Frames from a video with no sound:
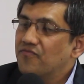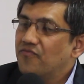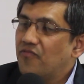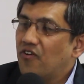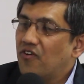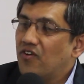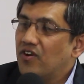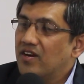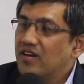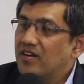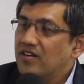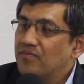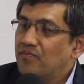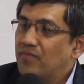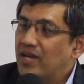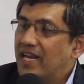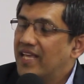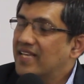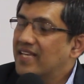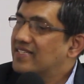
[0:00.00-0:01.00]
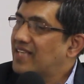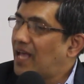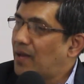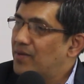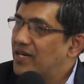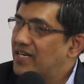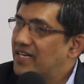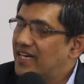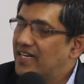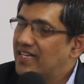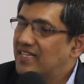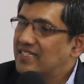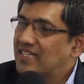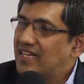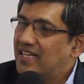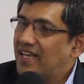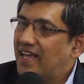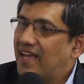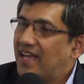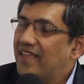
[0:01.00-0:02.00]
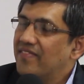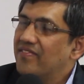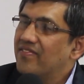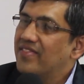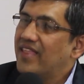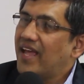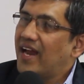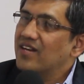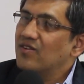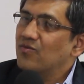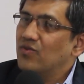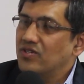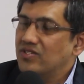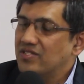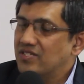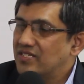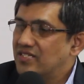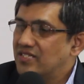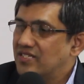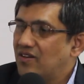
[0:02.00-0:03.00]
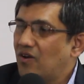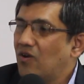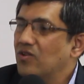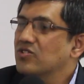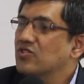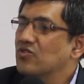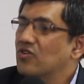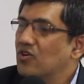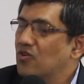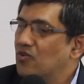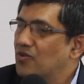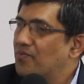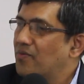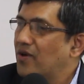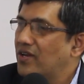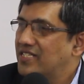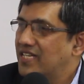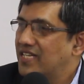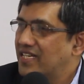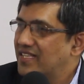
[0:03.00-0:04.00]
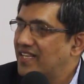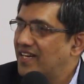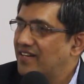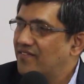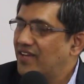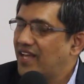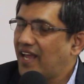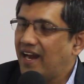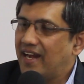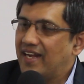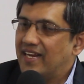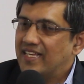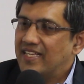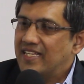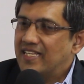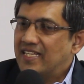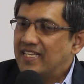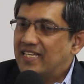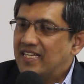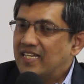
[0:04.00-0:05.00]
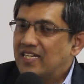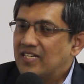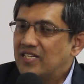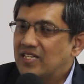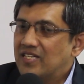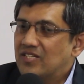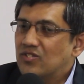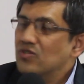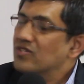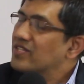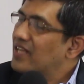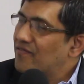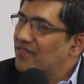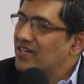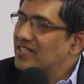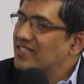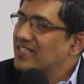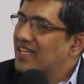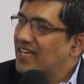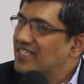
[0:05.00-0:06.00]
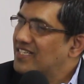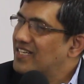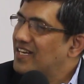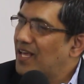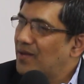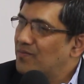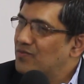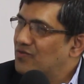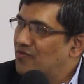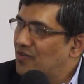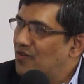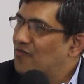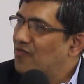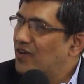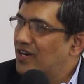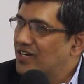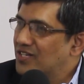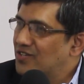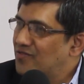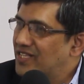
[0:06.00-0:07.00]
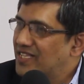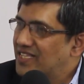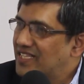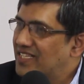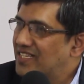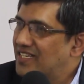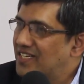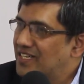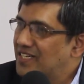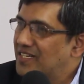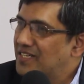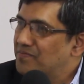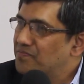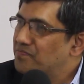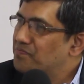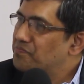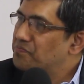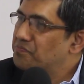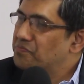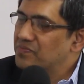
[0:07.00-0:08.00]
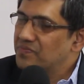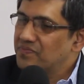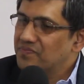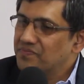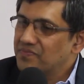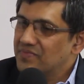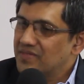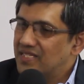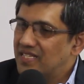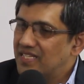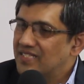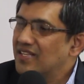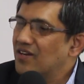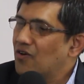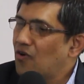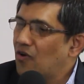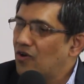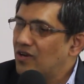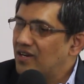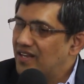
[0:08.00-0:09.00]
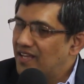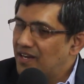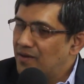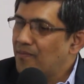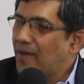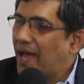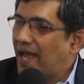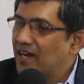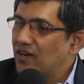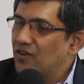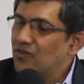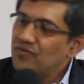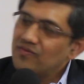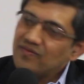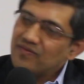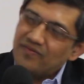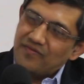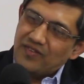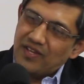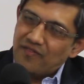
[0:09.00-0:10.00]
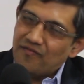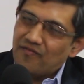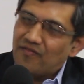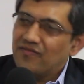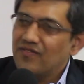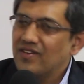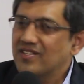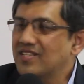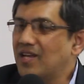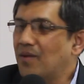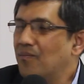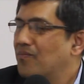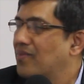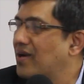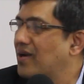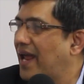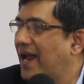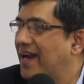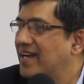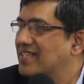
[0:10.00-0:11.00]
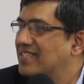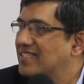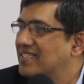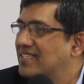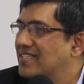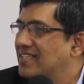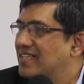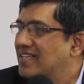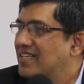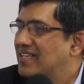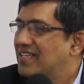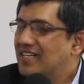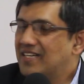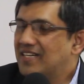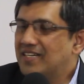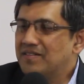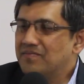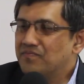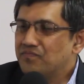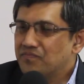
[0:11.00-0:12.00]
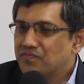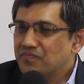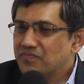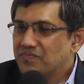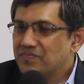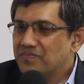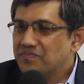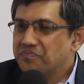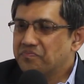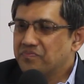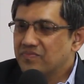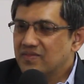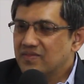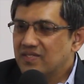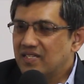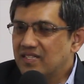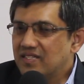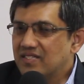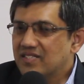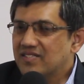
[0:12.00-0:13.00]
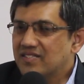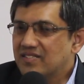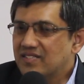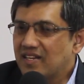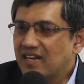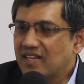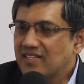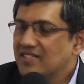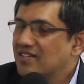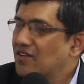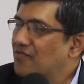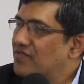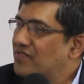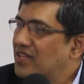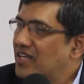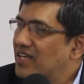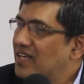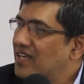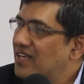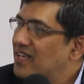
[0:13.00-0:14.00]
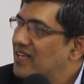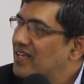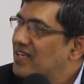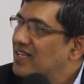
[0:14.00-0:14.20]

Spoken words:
for billing simultaneously. And that was also a good project that we had. So several such names we've worked with. These are all in Bangalore. We have some clients in the rest of the